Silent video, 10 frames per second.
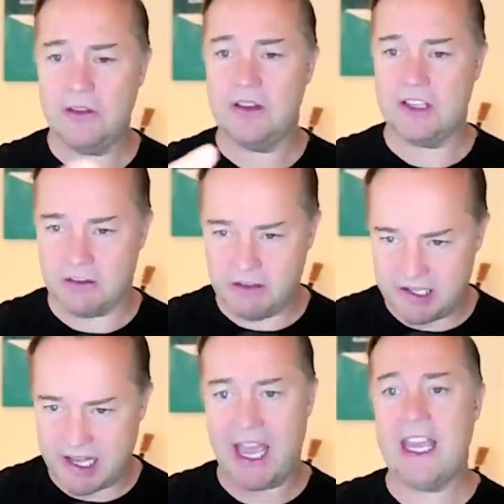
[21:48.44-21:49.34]
the Series
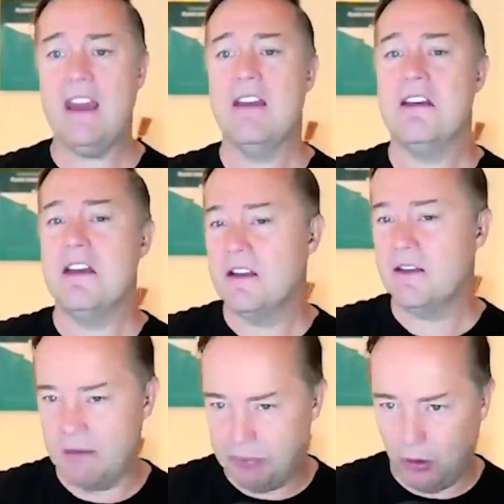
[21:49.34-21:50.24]
A,
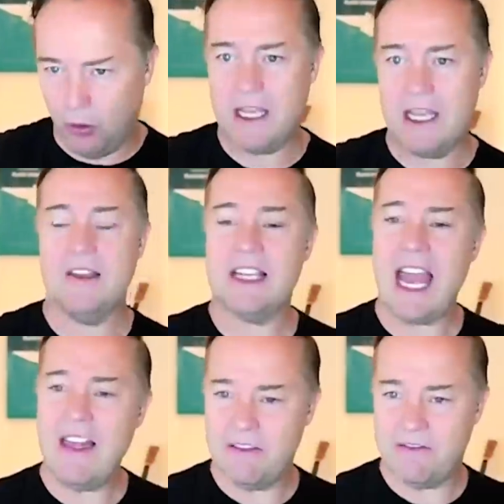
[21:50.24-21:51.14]
the employees,
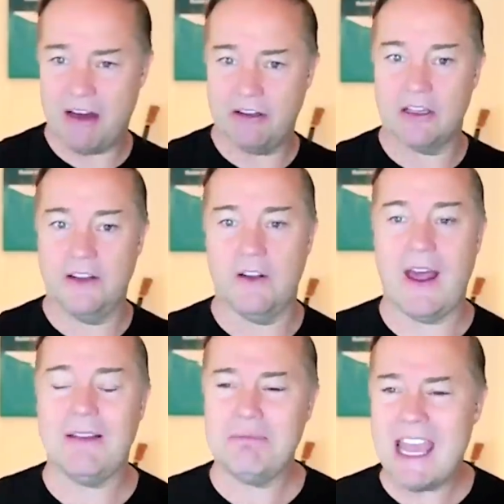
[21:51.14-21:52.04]
and the founder. And they're
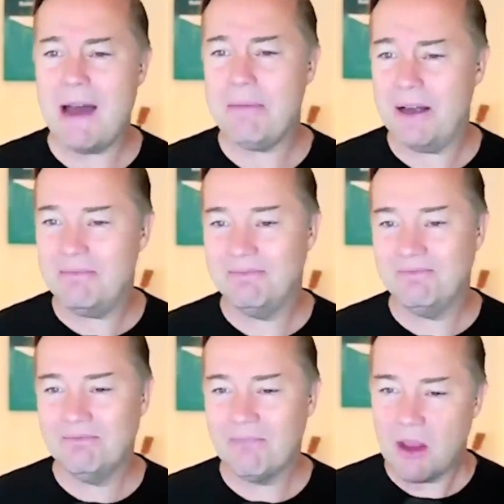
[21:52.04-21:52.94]
like, yeah, but
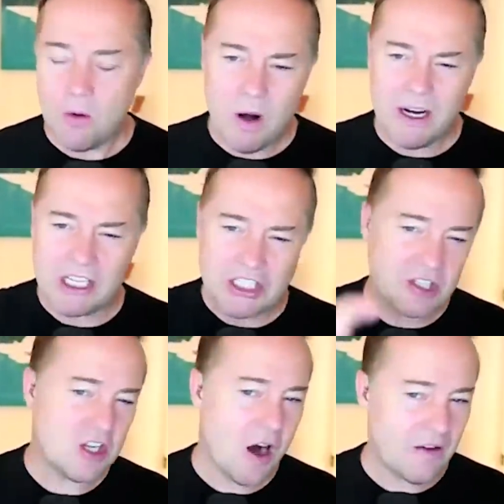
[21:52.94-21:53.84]
we're going to just
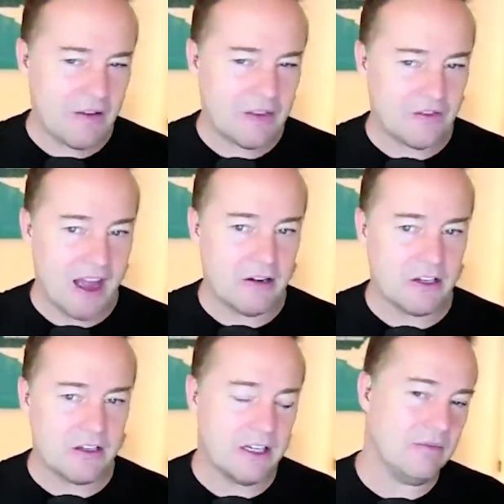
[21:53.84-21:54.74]
carve out the
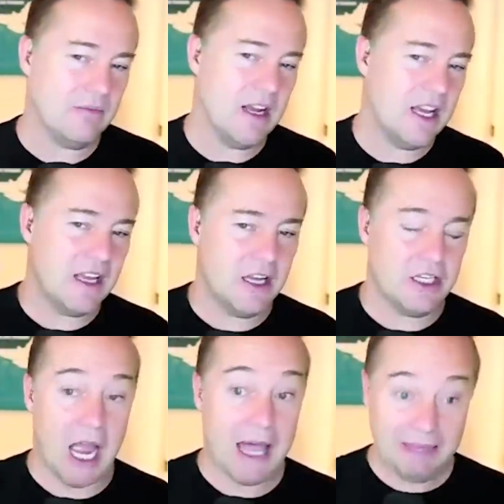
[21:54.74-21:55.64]
founder. And
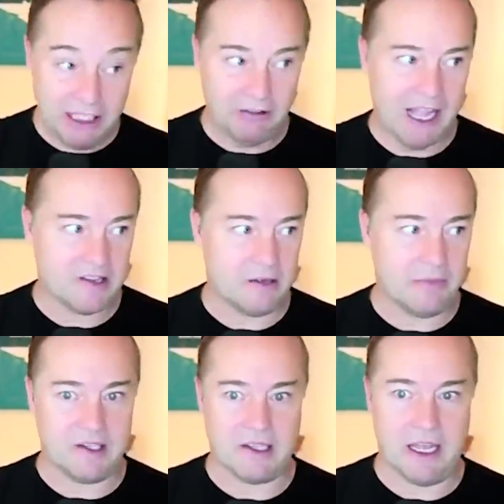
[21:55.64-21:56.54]
I literally had
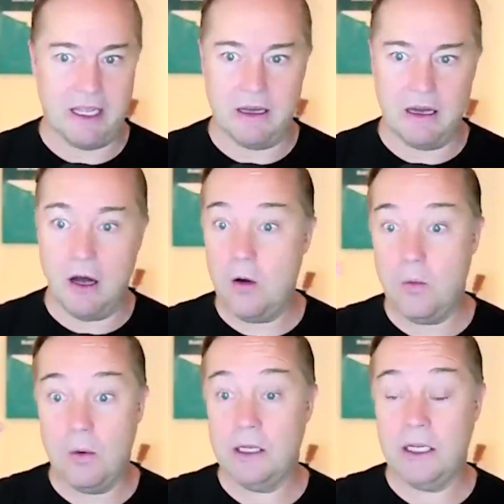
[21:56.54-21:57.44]
somebody say,
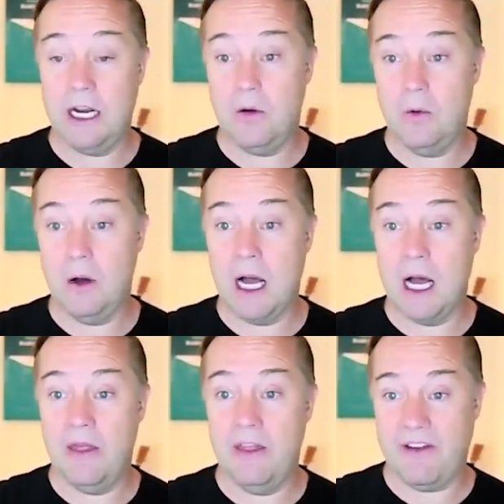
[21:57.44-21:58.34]
oh, you know,
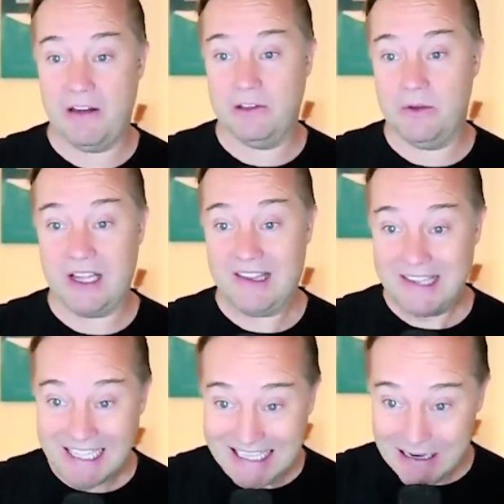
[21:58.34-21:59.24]
the founder was at
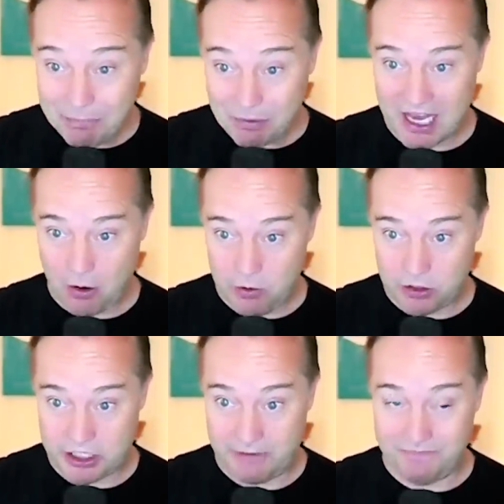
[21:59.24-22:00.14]
60%
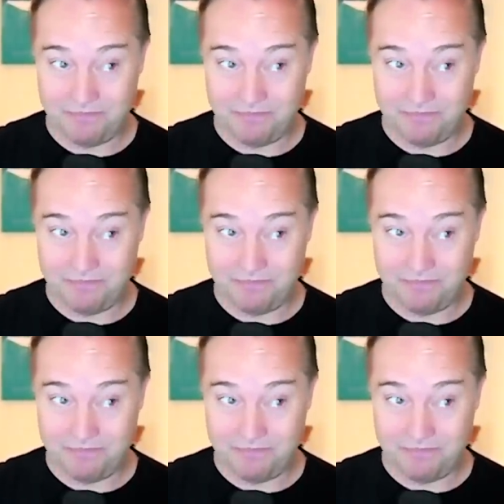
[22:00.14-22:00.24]
ownership.